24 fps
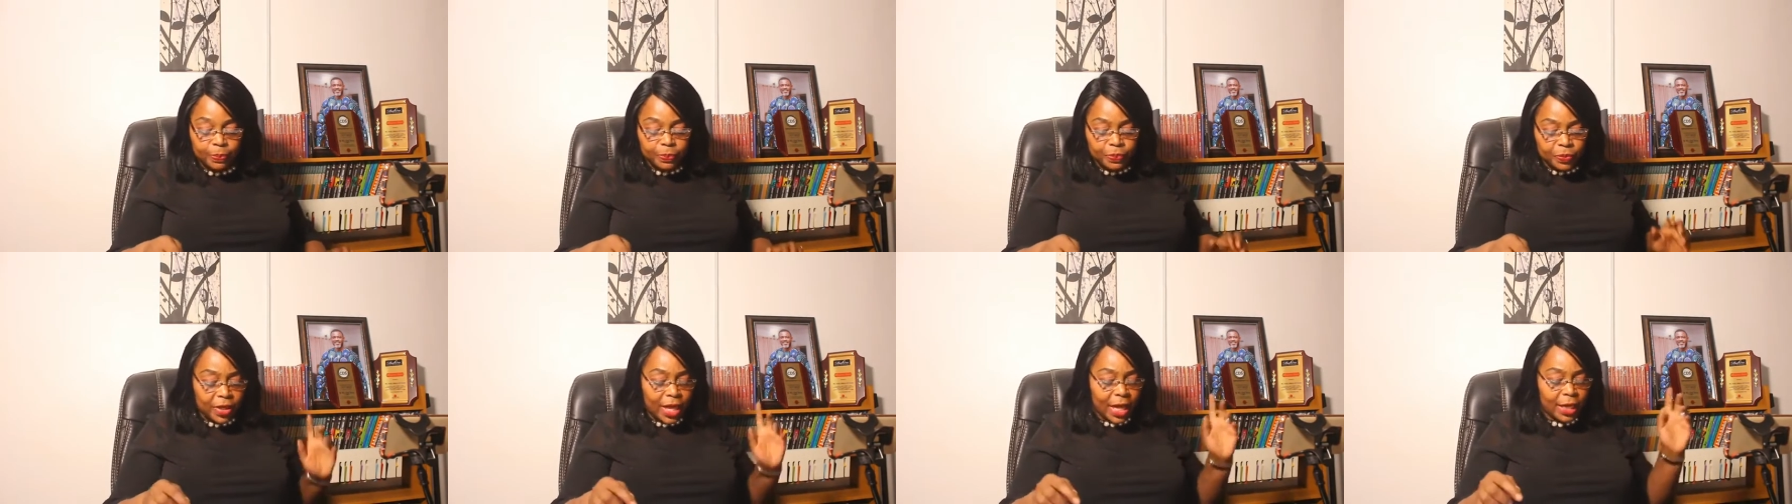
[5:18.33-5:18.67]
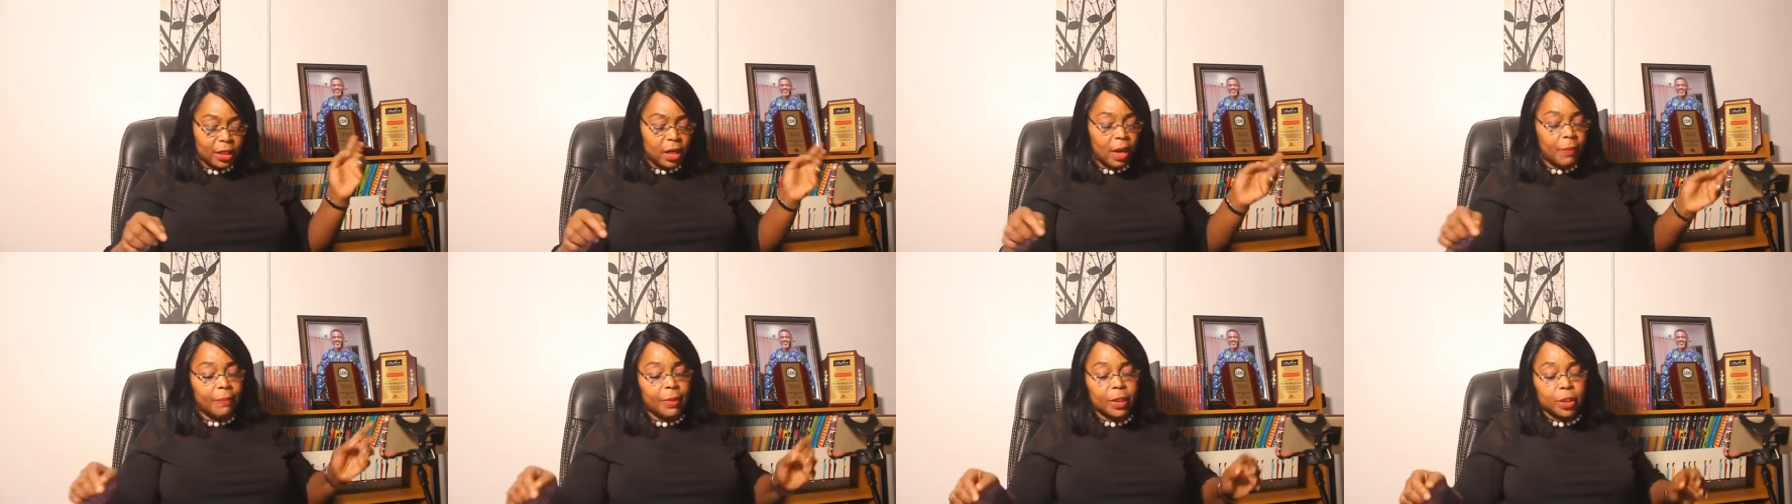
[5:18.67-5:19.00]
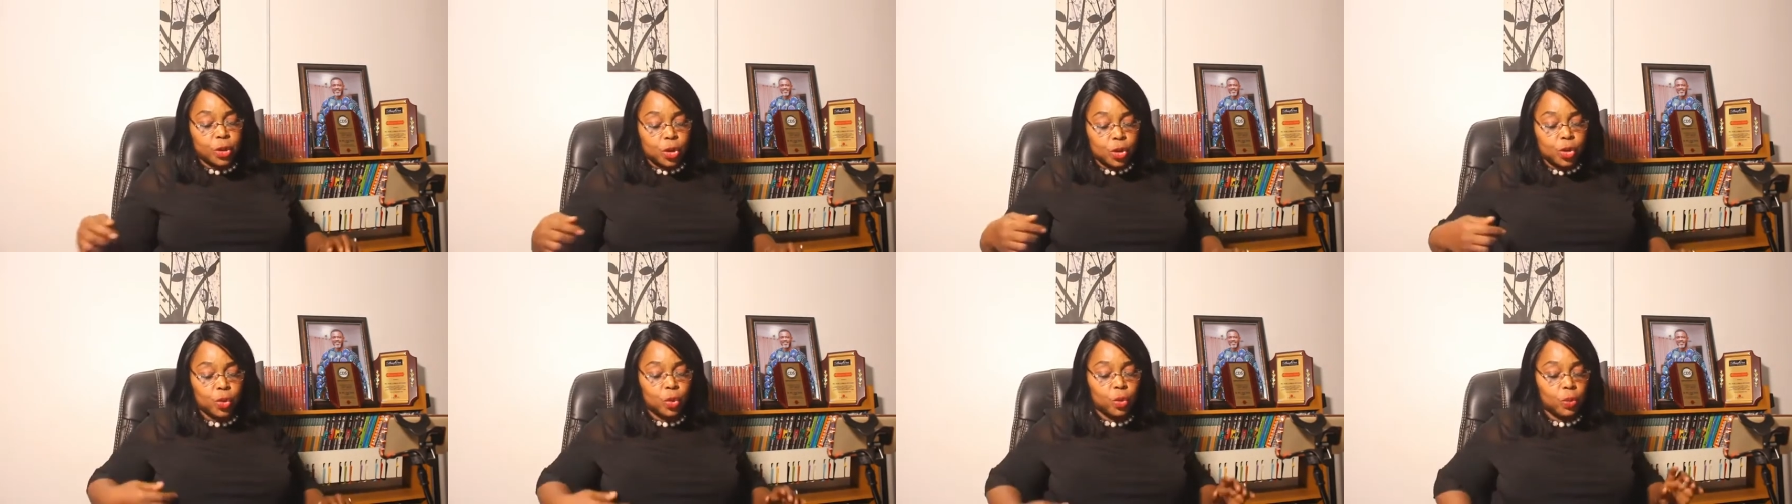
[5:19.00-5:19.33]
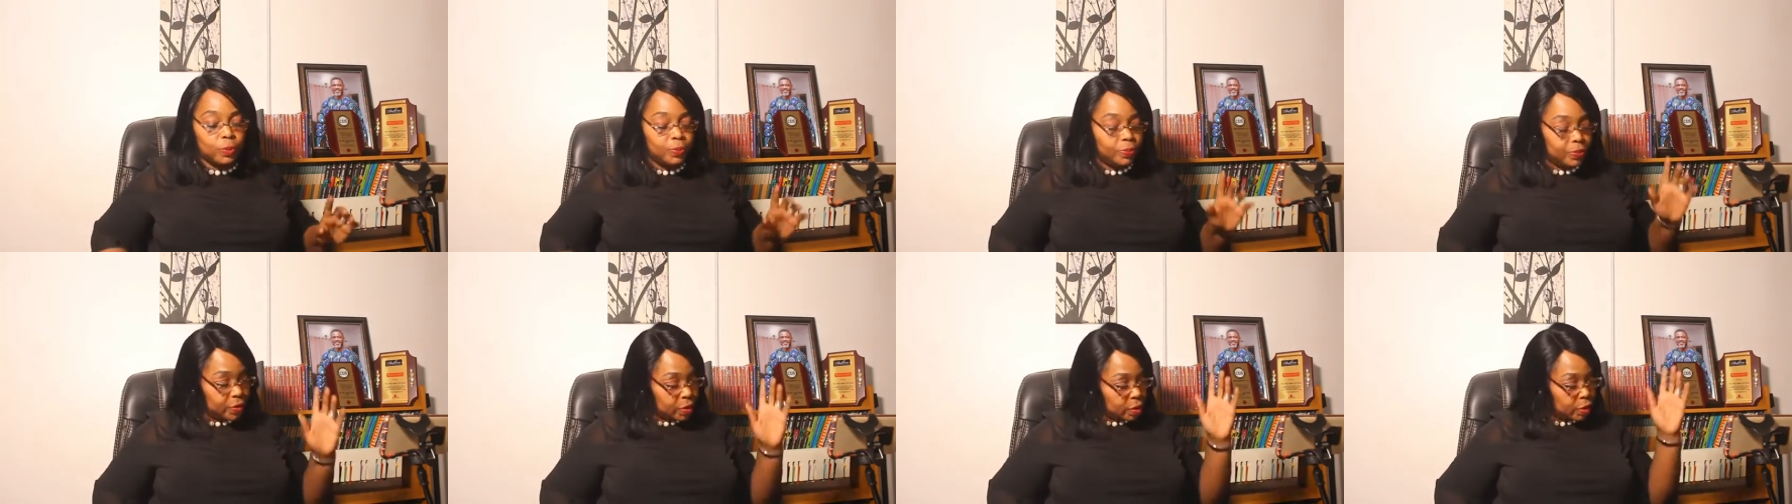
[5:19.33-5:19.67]
Then, number two.
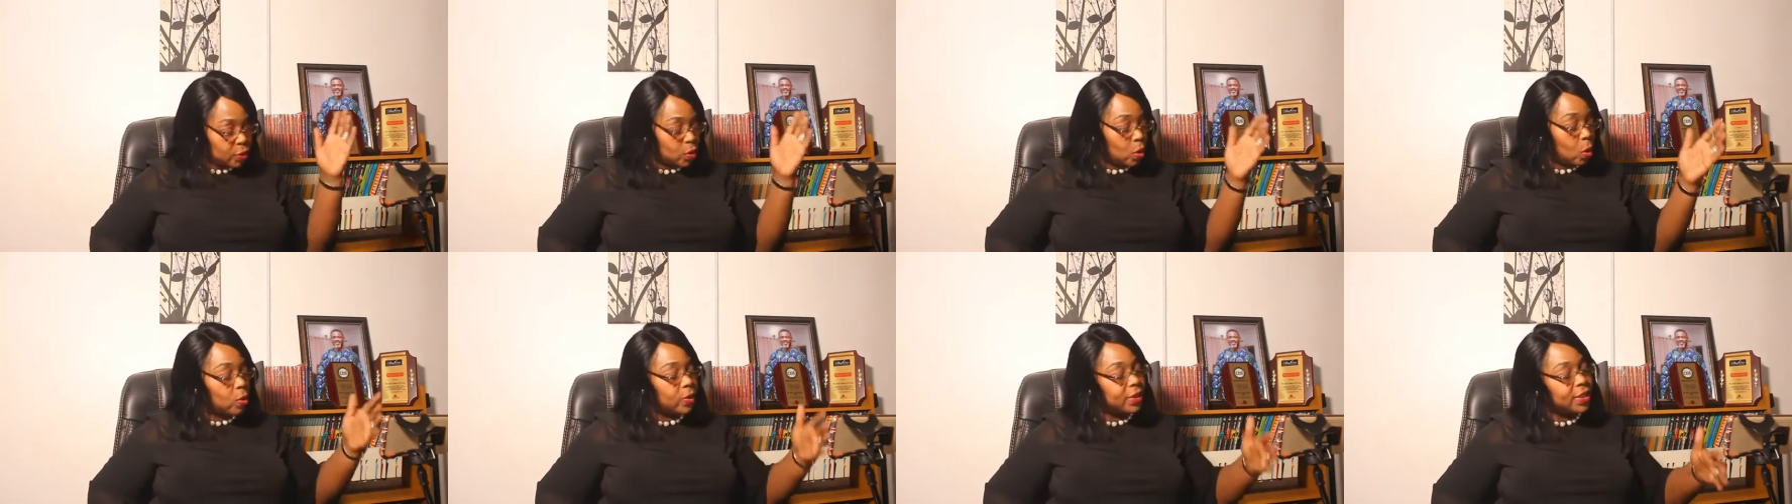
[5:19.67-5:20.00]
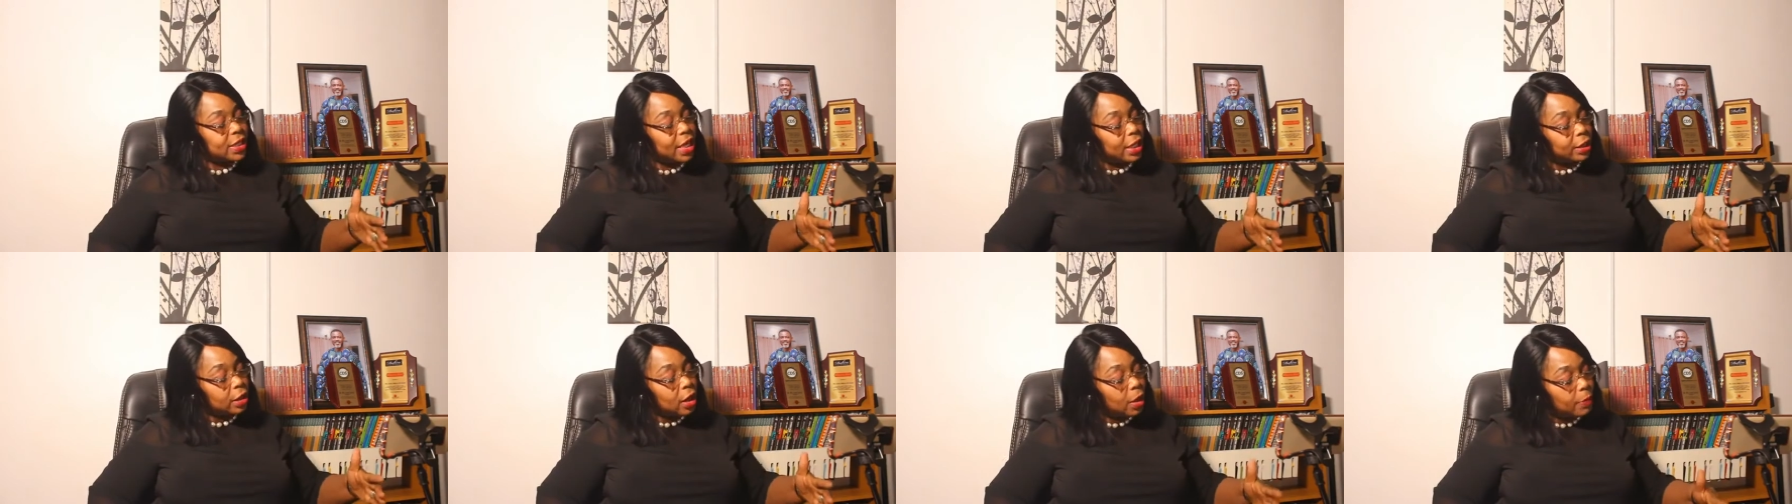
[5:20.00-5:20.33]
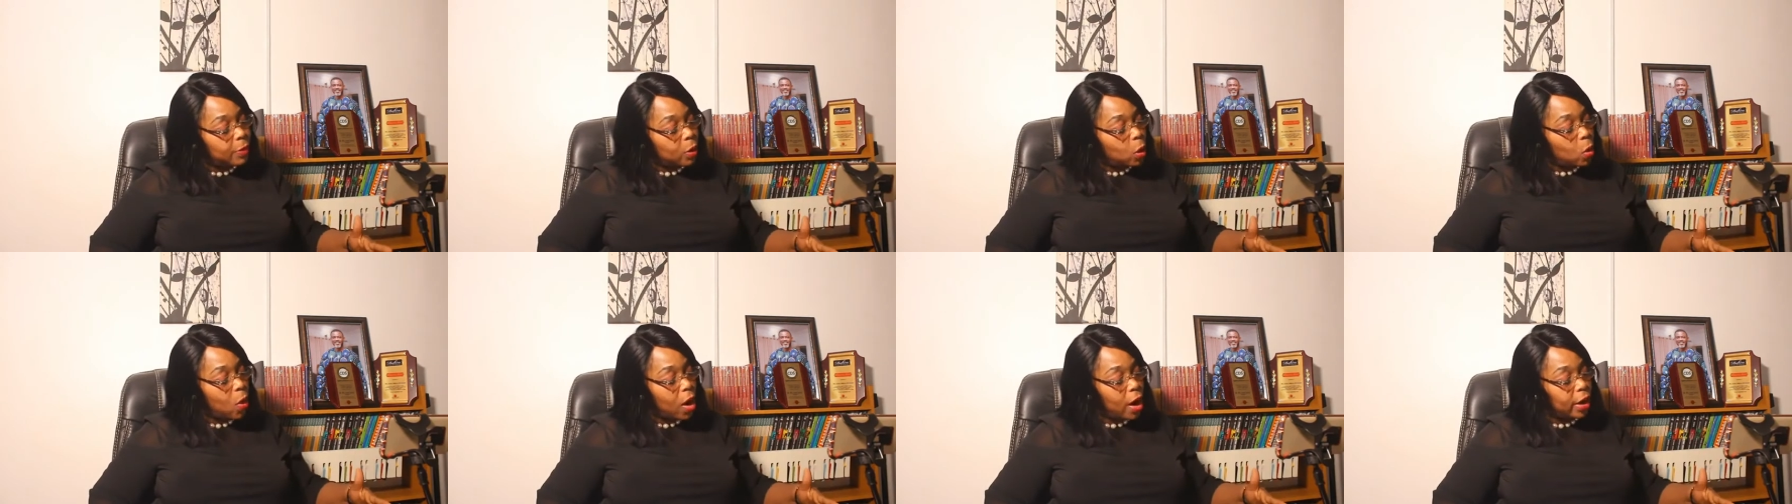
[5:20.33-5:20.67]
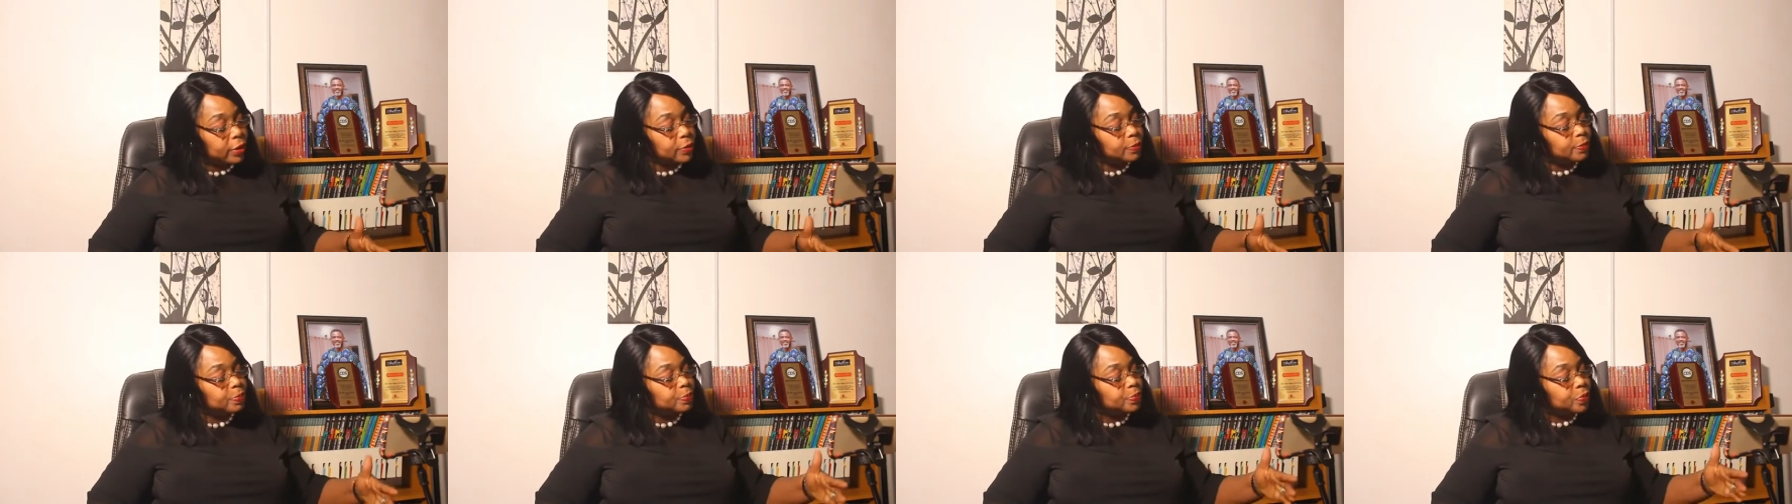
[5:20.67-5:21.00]
So, we said number
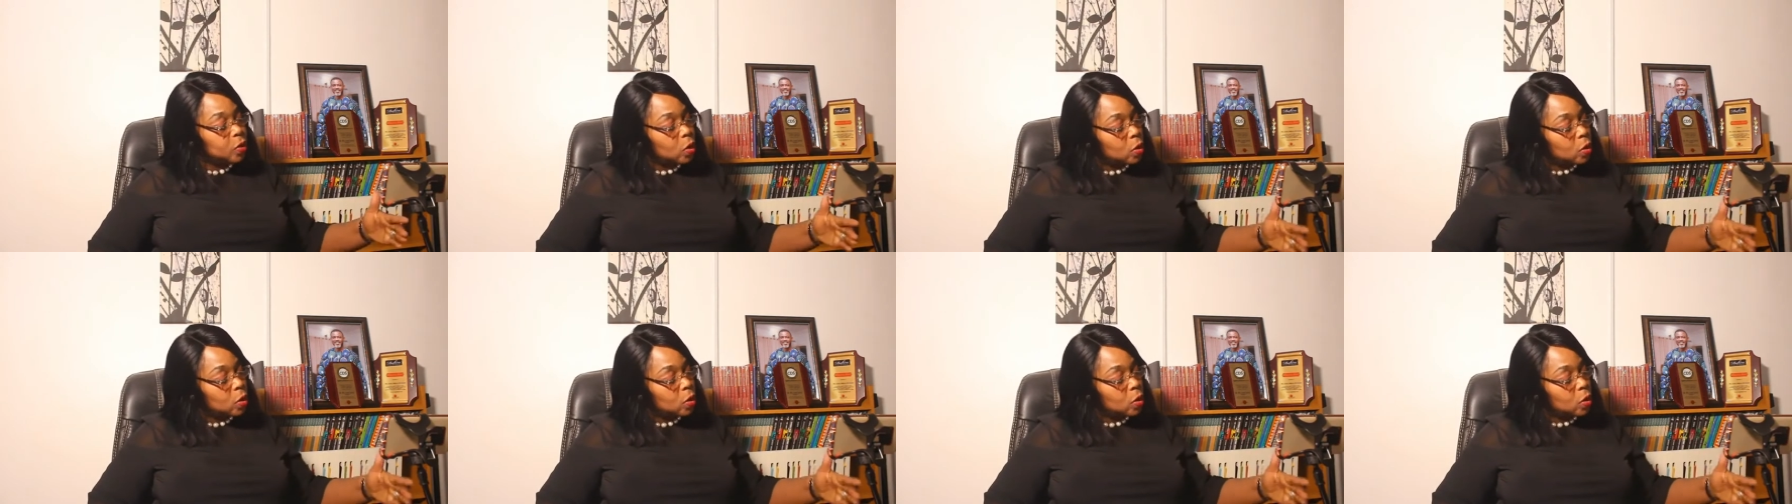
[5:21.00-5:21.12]
one,